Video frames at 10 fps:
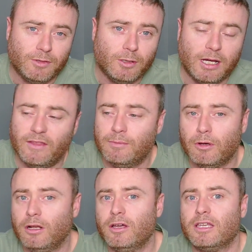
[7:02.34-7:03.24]
some of you out there
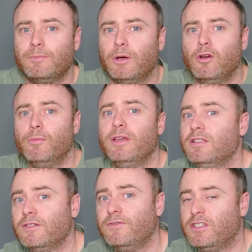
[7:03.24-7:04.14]
might like it. By all
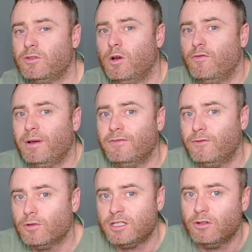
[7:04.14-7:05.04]
means, if it's
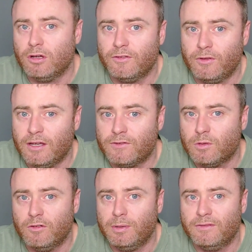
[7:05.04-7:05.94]
£12.49, if you have
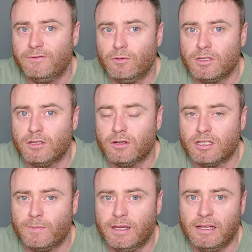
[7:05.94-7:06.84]

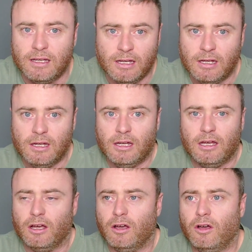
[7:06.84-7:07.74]
£12.49 spare.
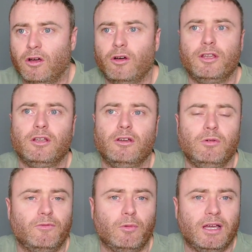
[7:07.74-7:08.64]
I
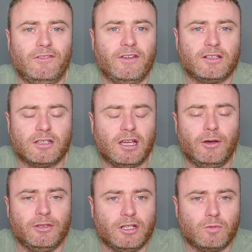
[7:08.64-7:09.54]
know with the way things are
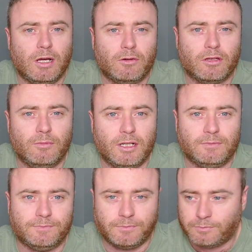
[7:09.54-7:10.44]
going in this world at the
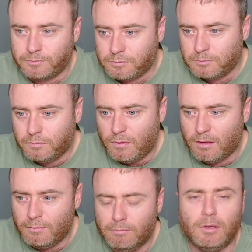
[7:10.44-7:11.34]
minute,
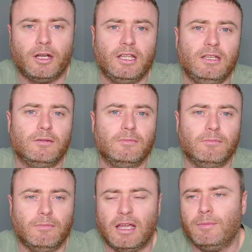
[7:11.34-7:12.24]
money
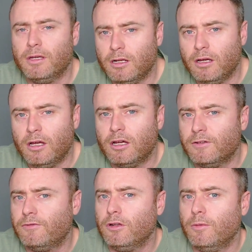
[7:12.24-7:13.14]
may be a lot
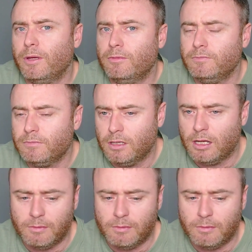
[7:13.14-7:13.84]
harder for a lot of people.